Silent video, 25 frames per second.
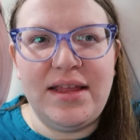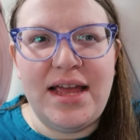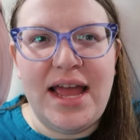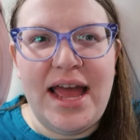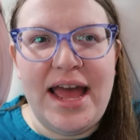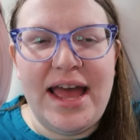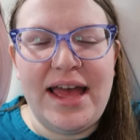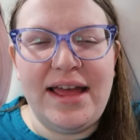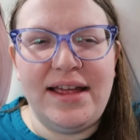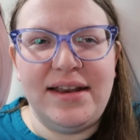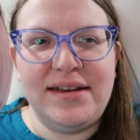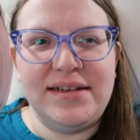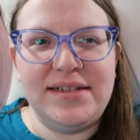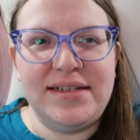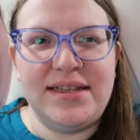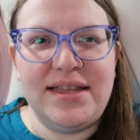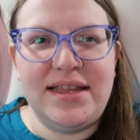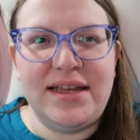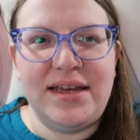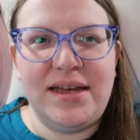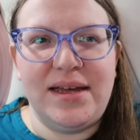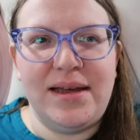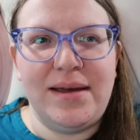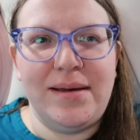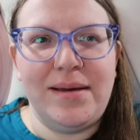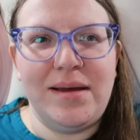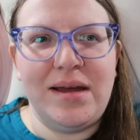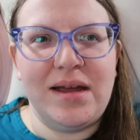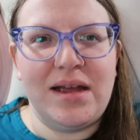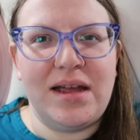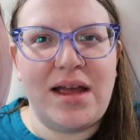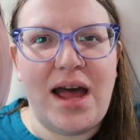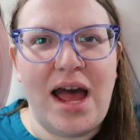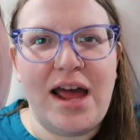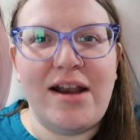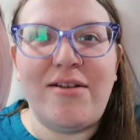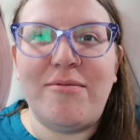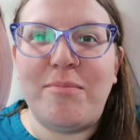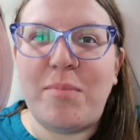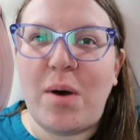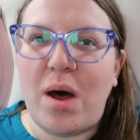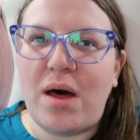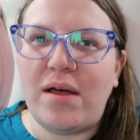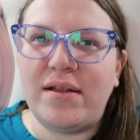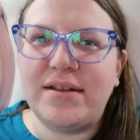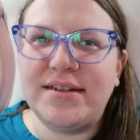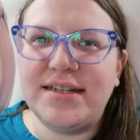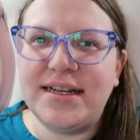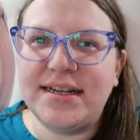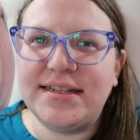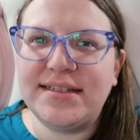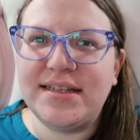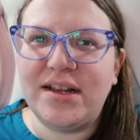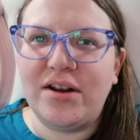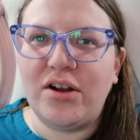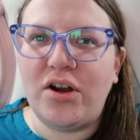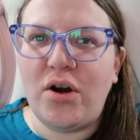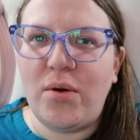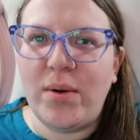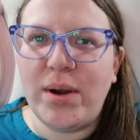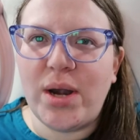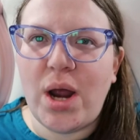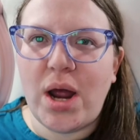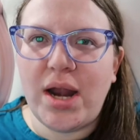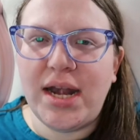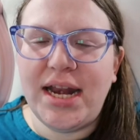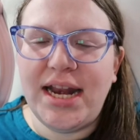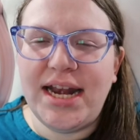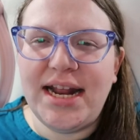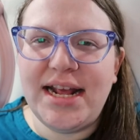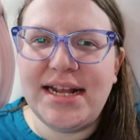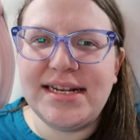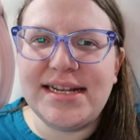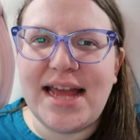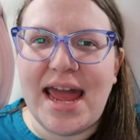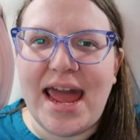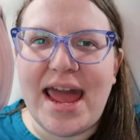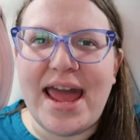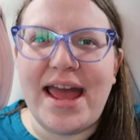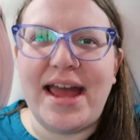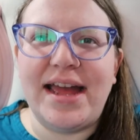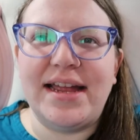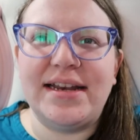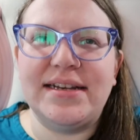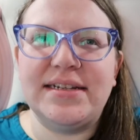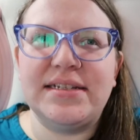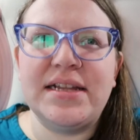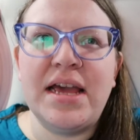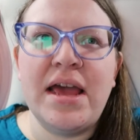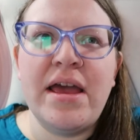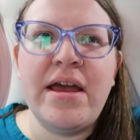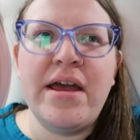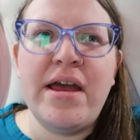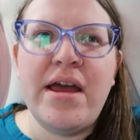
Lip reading: and the kind of politics that are going on in it and